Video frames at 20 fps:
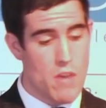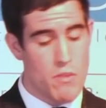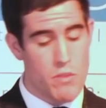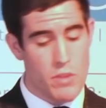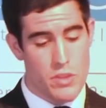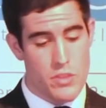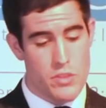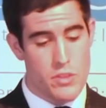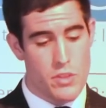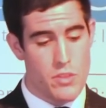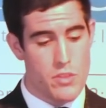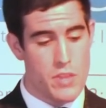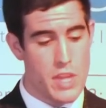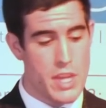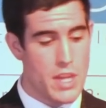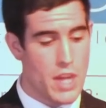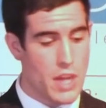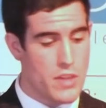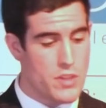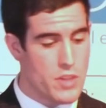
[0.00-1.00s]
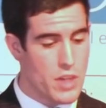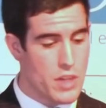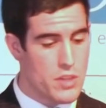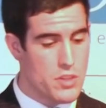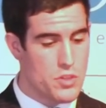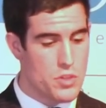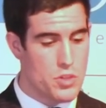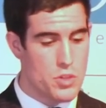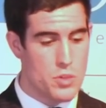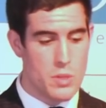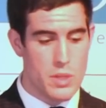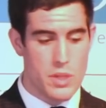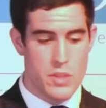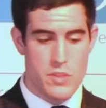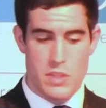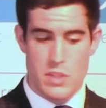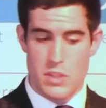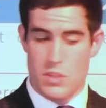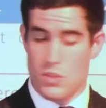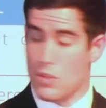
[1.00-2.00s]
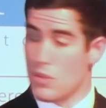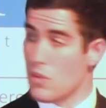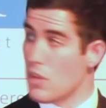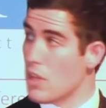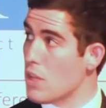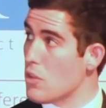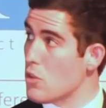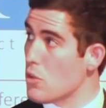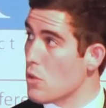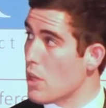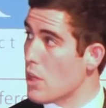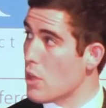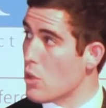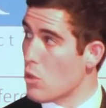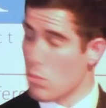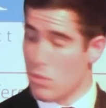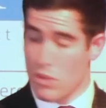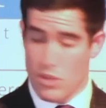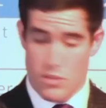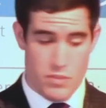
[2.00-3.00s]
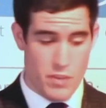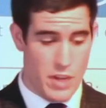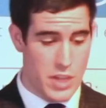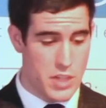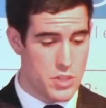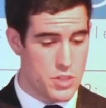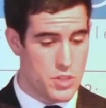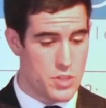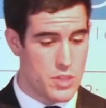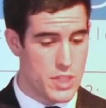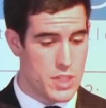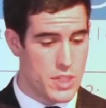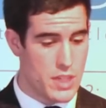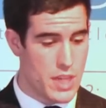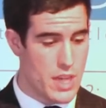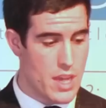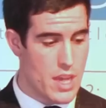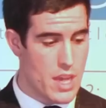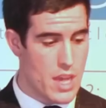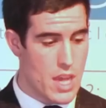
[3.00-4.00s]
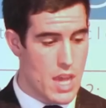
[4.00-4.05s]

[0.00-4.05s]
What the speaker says: For instance, in 1992, it acceded to the Nuclear Non-Proliferation Treaty.